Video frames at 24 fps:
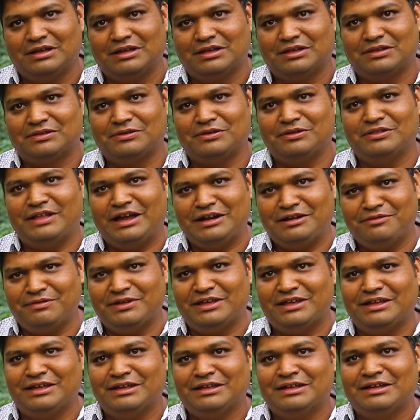So in that
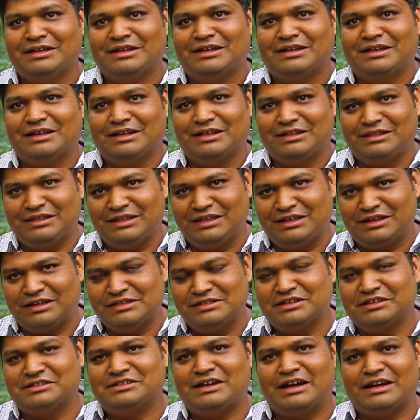way, the
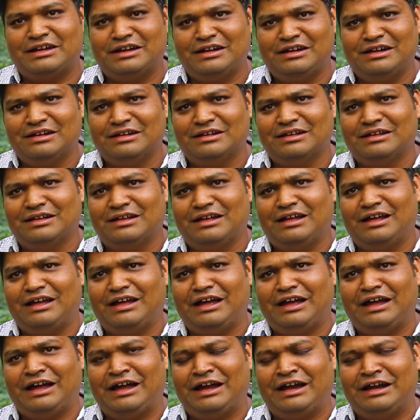culture started,
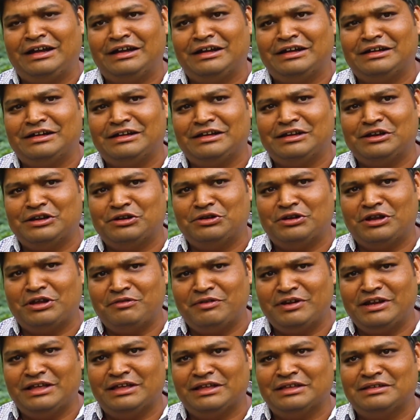and
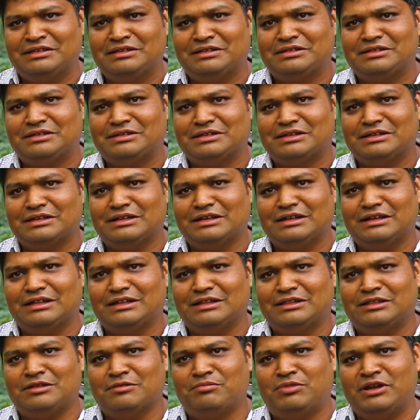nowadays
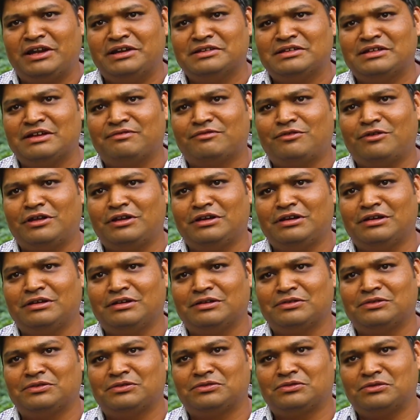the blends have
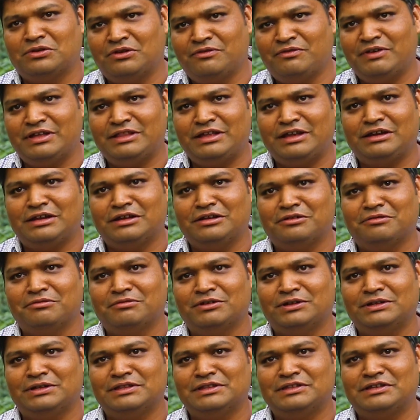gone so way that in
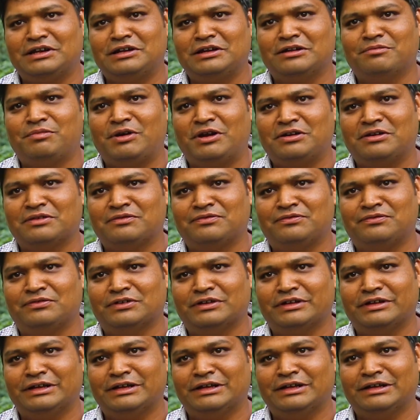certain part of
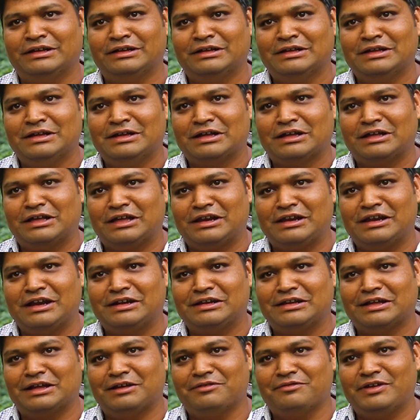
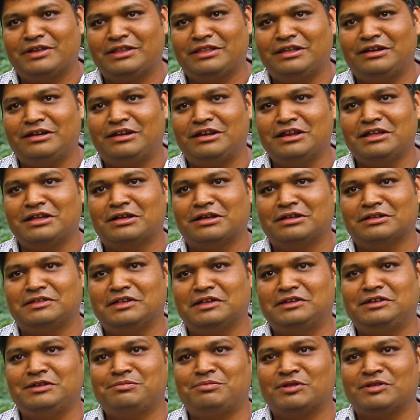Karnataka, where they drink
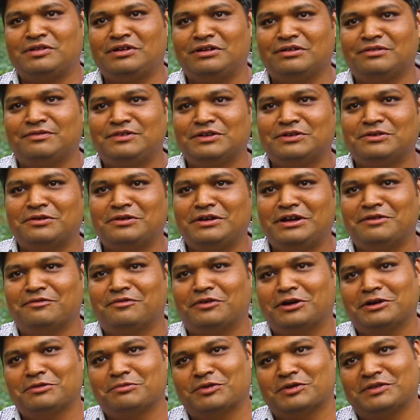60% of chicory and
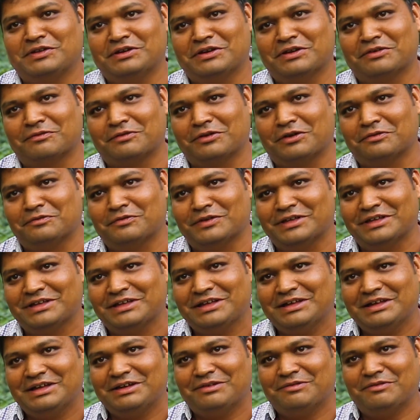40% of coffee,
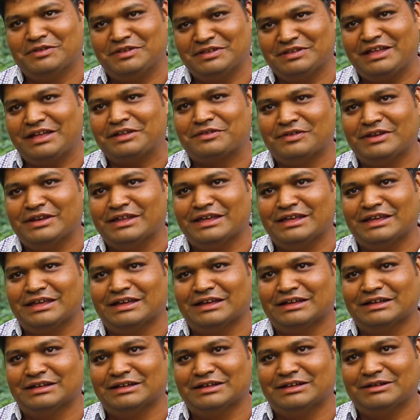which is
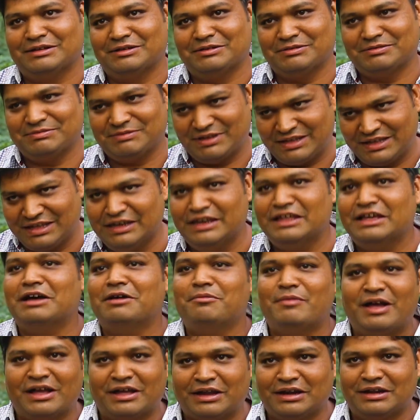actually killing
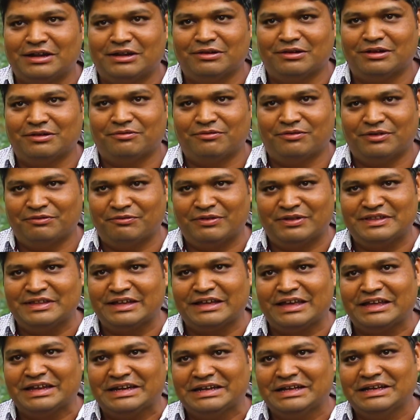our market once
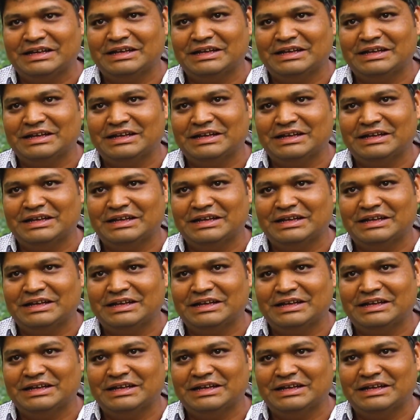again.